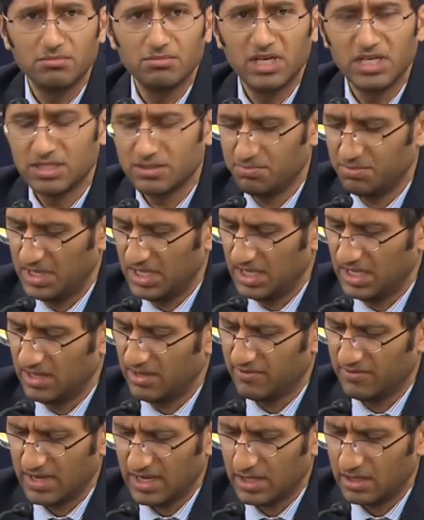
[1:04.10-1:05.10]
it must be
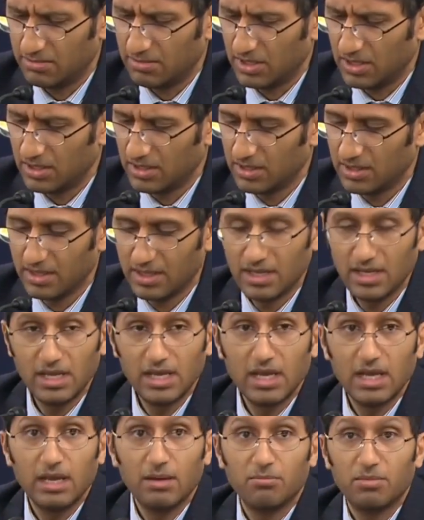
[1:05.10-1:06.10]
available.
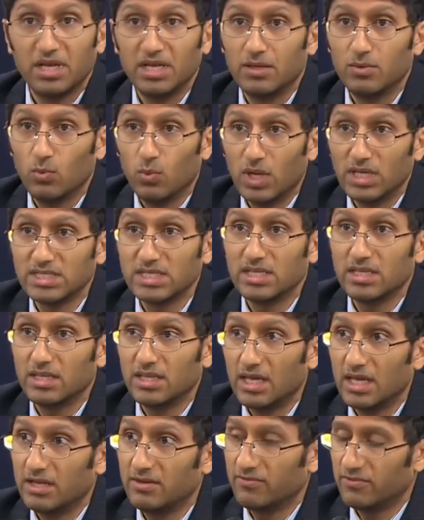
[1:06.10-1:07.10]
But it wasn't
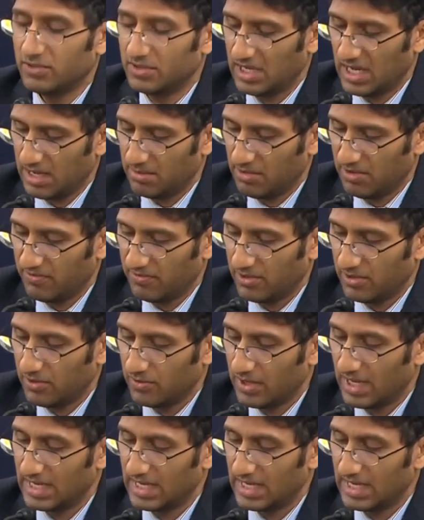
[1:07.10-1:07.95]
then for Tamiflu,